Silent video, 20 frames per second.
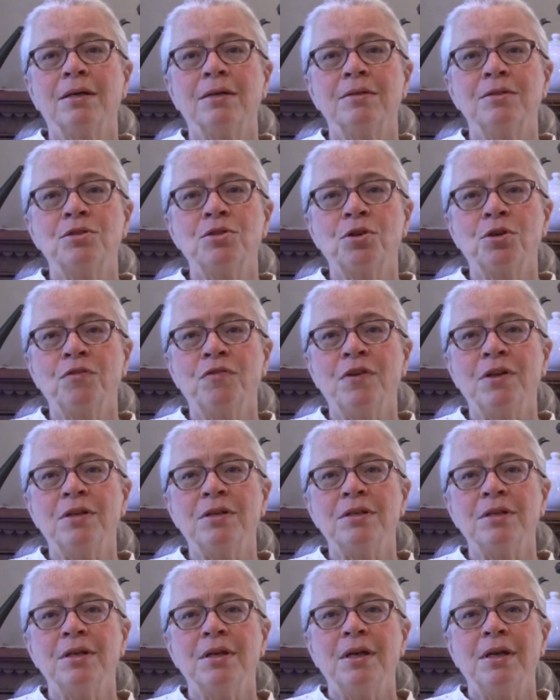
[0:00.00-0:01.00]

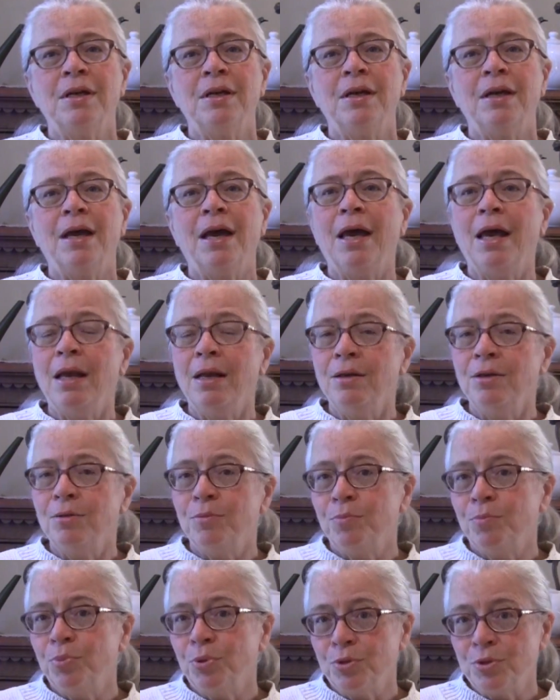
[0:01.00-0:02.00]
servant, and
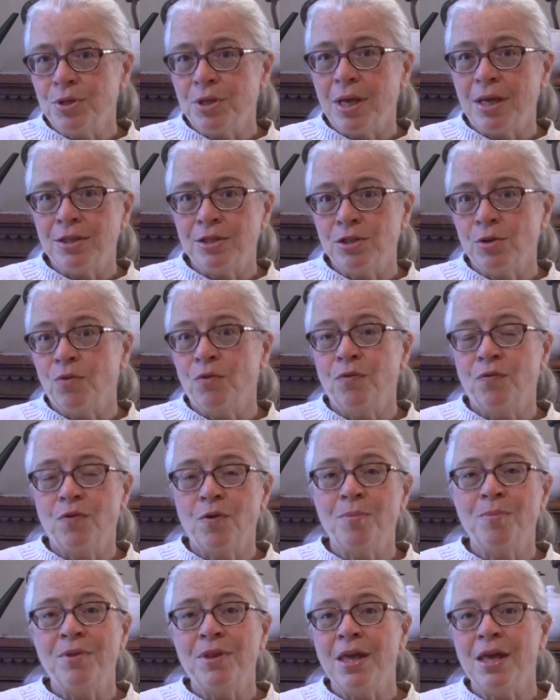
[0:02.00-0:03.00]
so
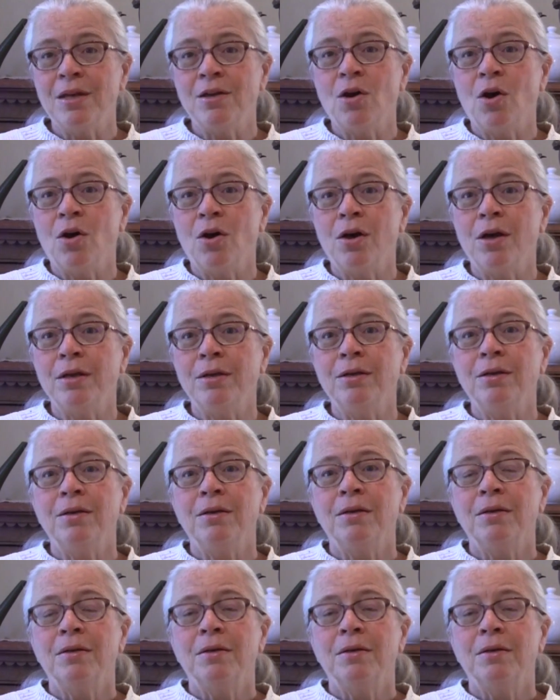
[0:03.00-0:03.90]
from then on